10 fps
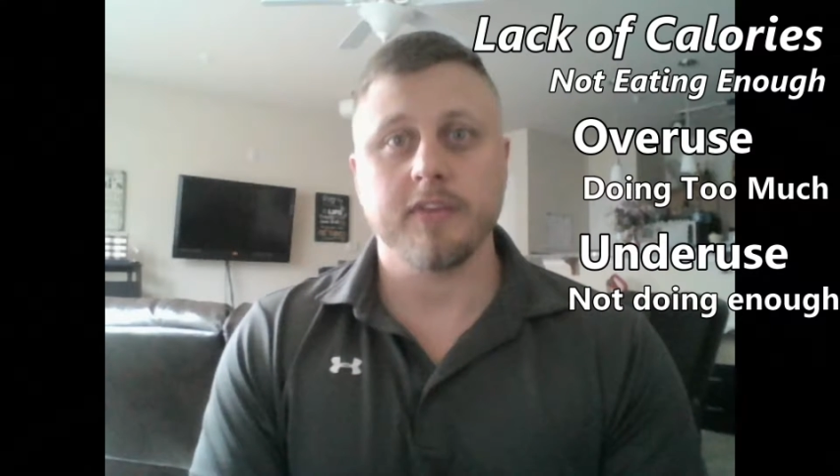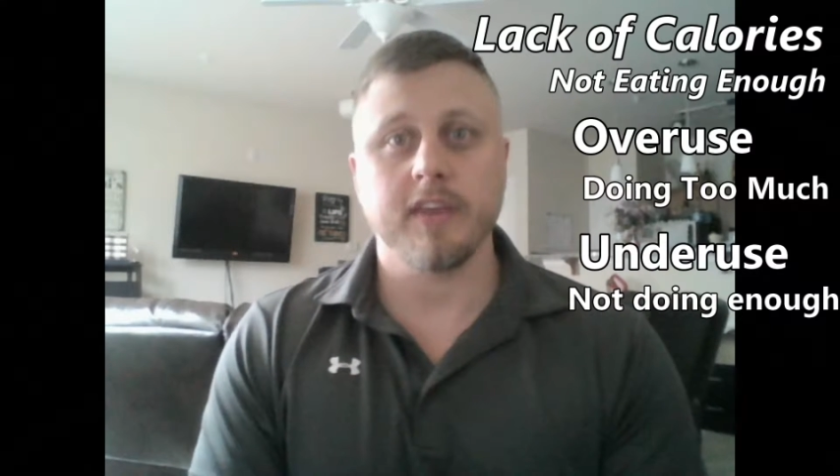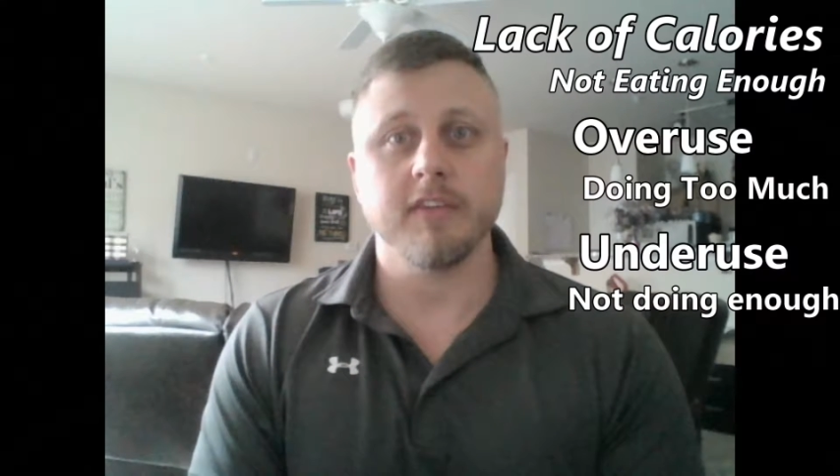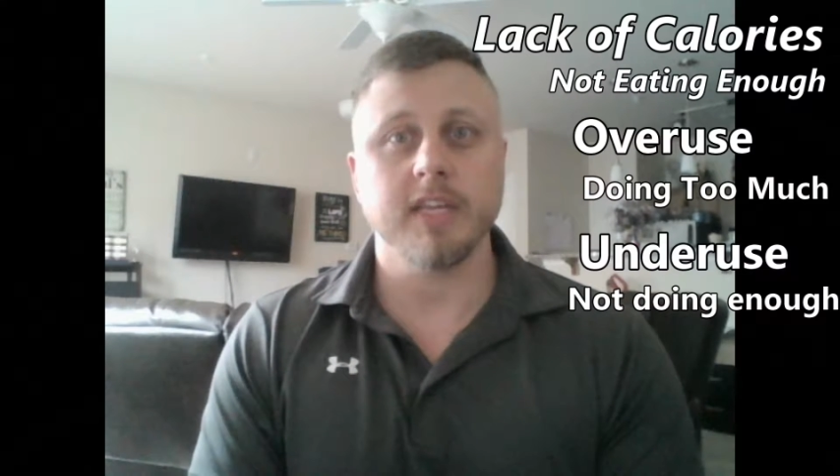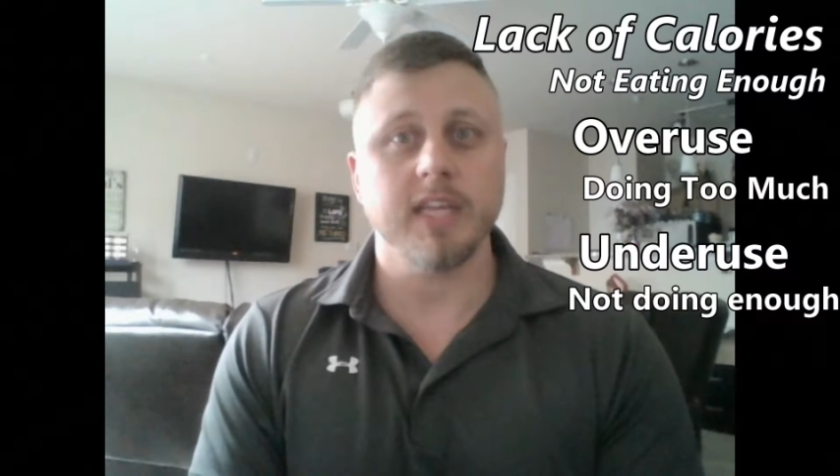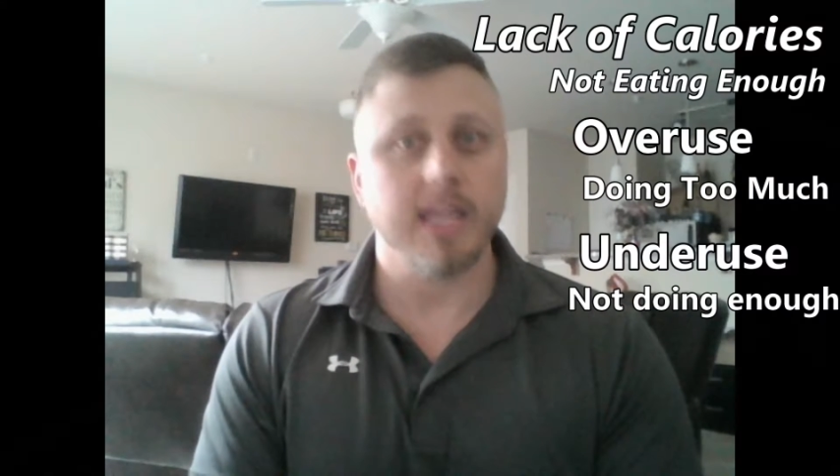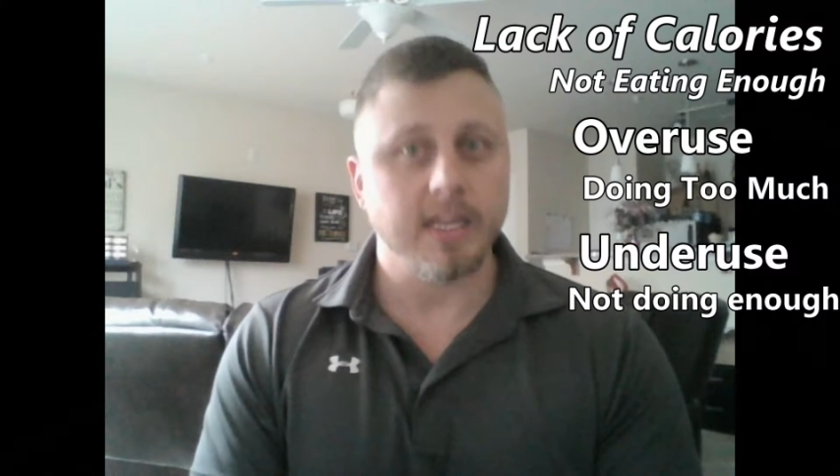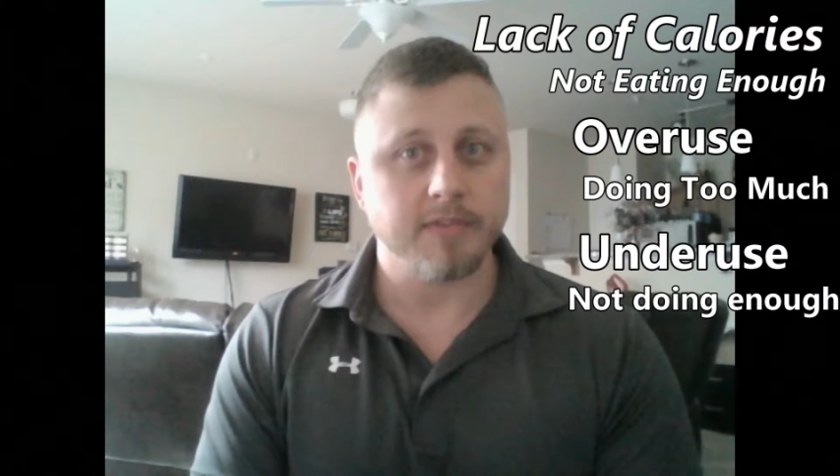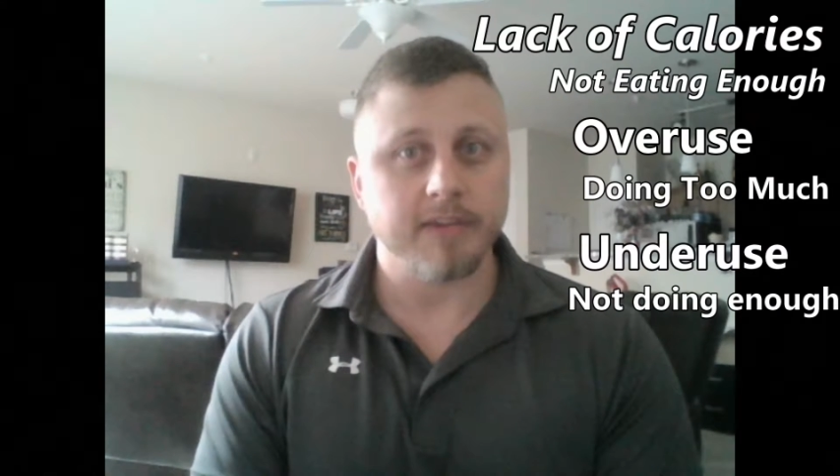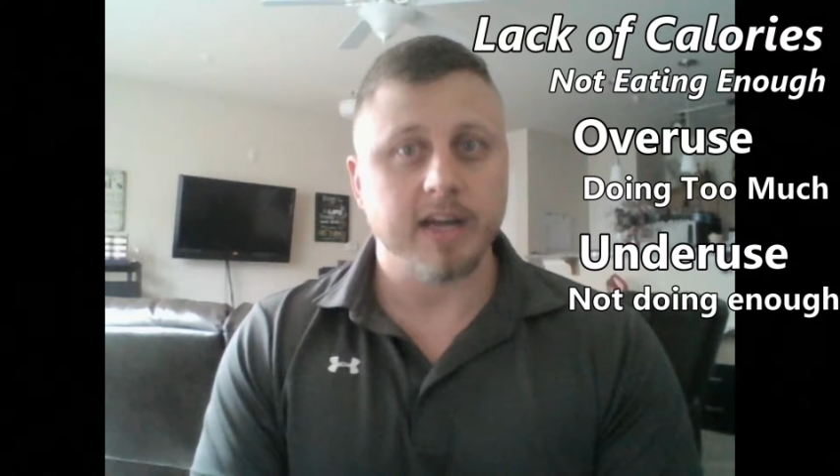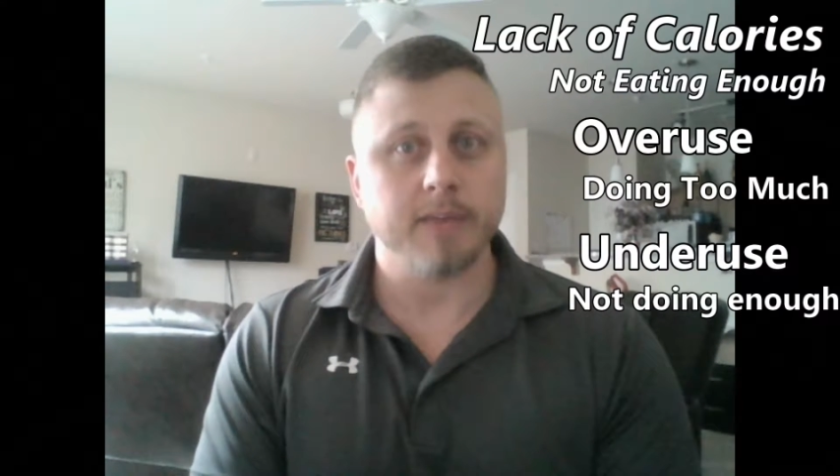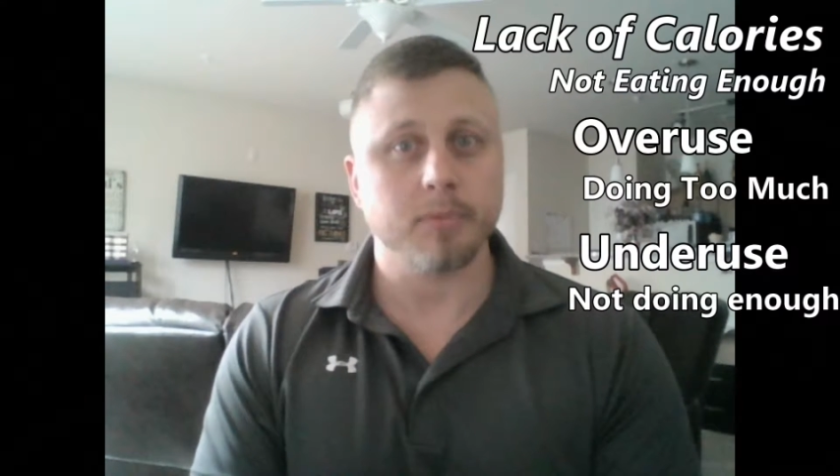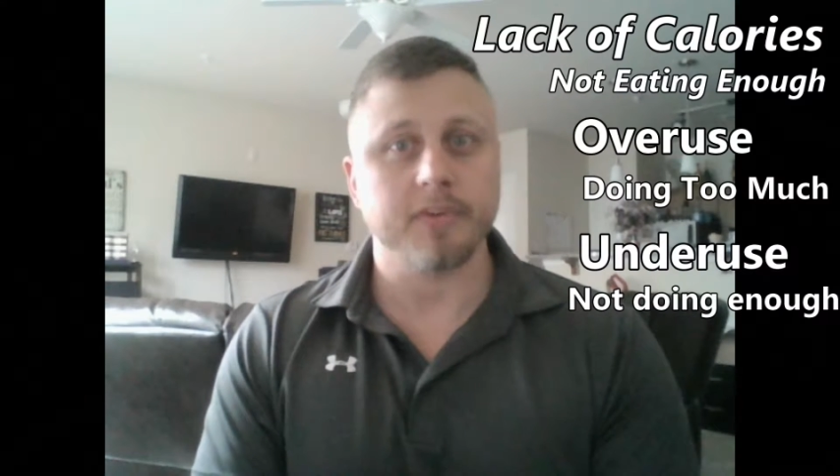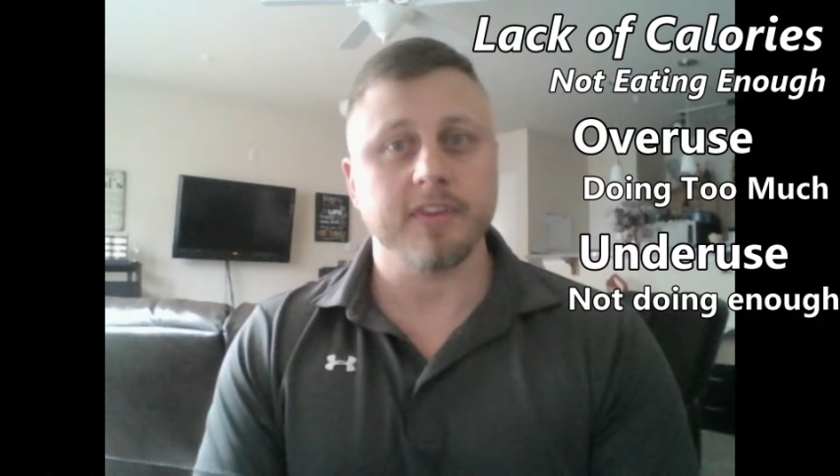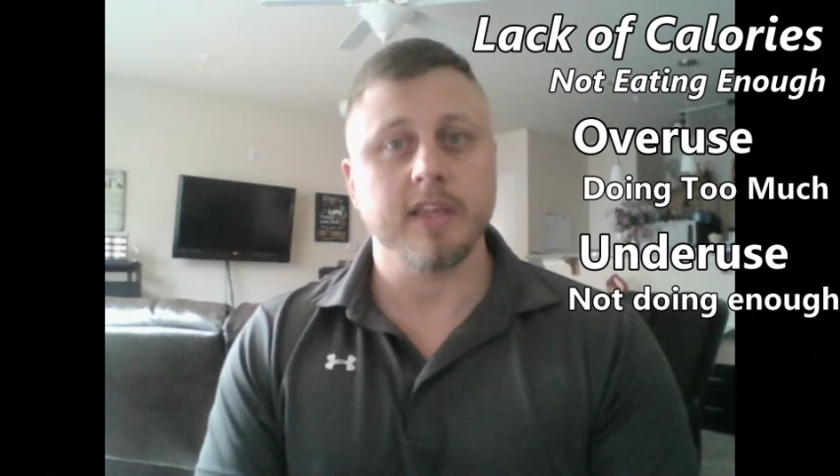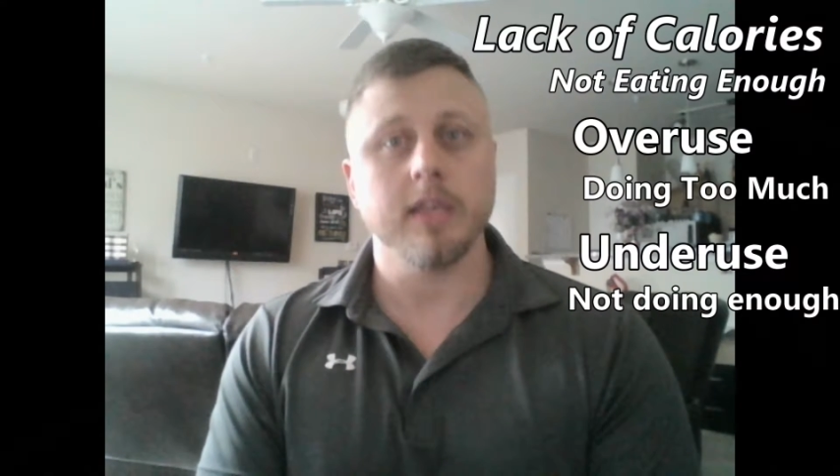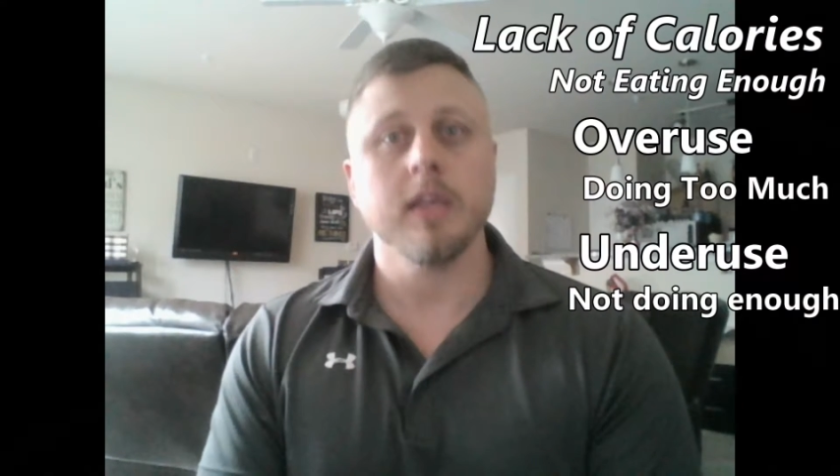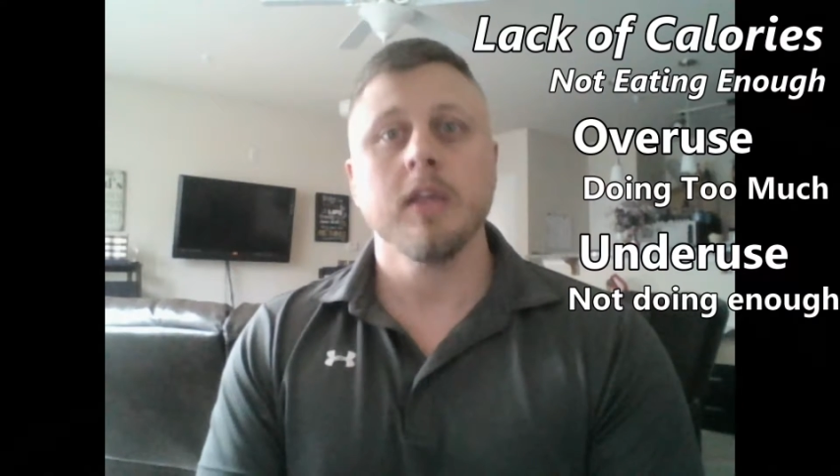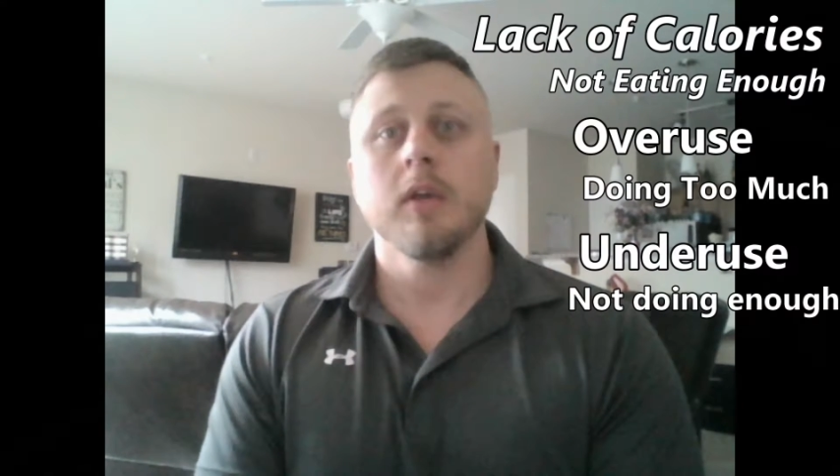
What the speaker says: 70 to 85%